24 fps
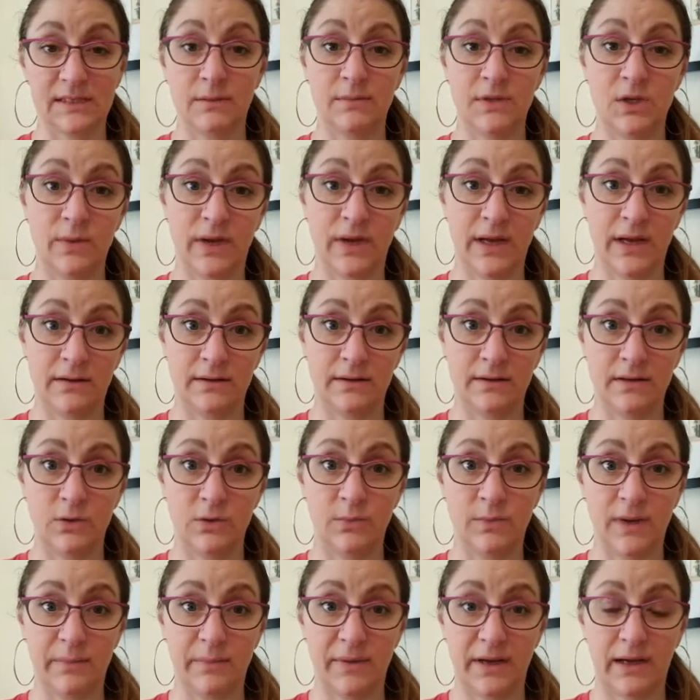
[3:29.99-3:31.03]
Some you might
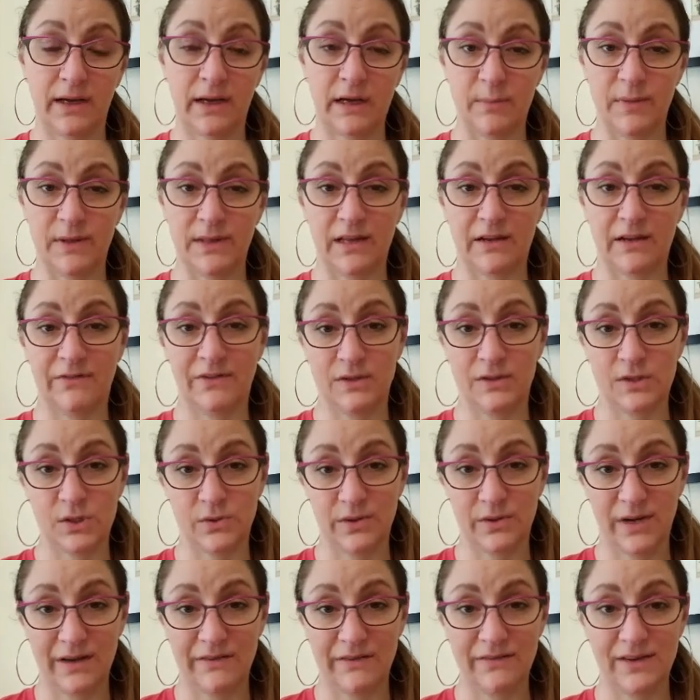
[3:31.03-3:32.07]
you might pick up and they feel
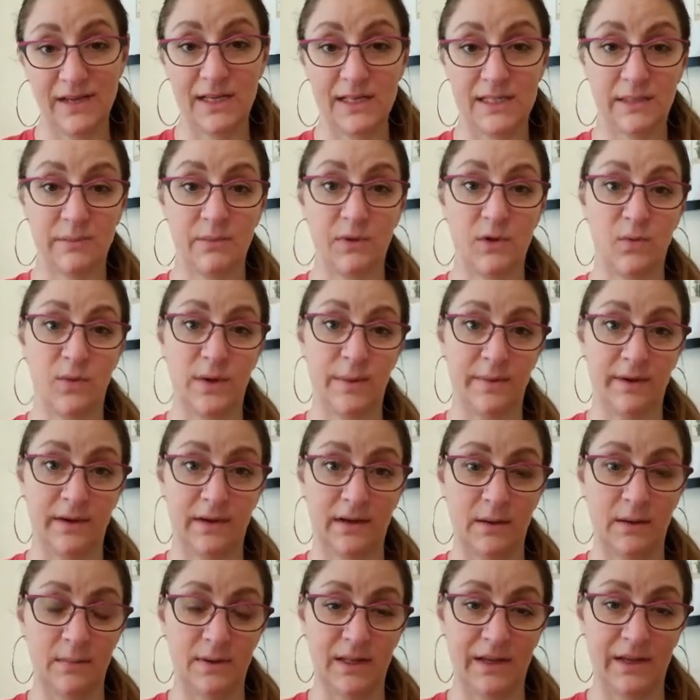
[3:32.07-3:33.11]
too heavy. Some you might
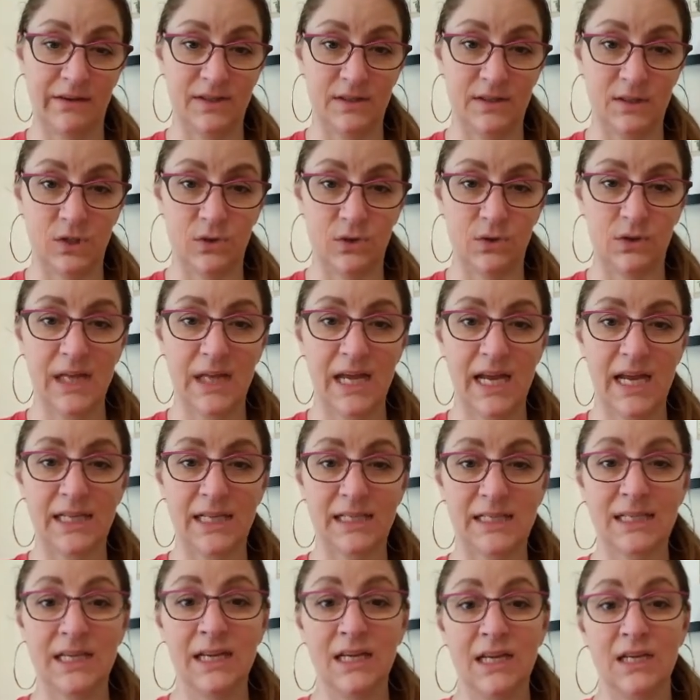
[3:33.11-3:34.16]
pick up and they feel too
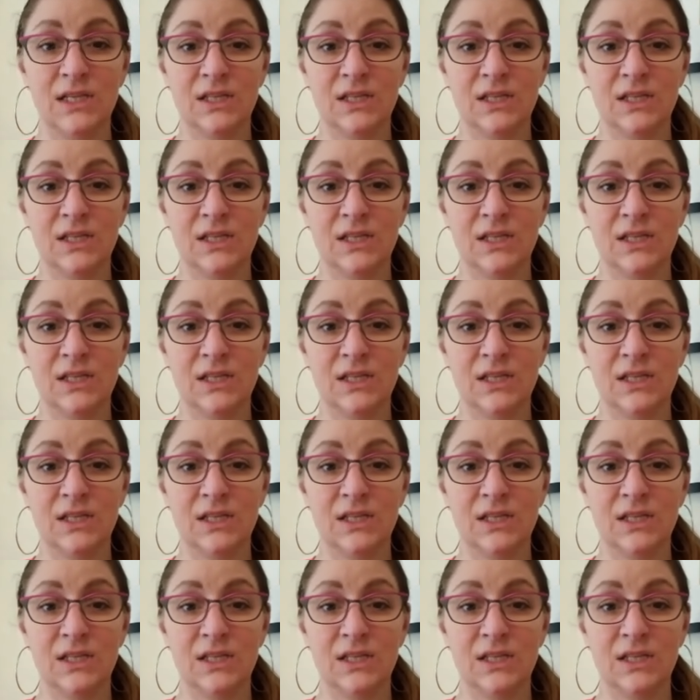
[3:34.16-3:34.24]
light.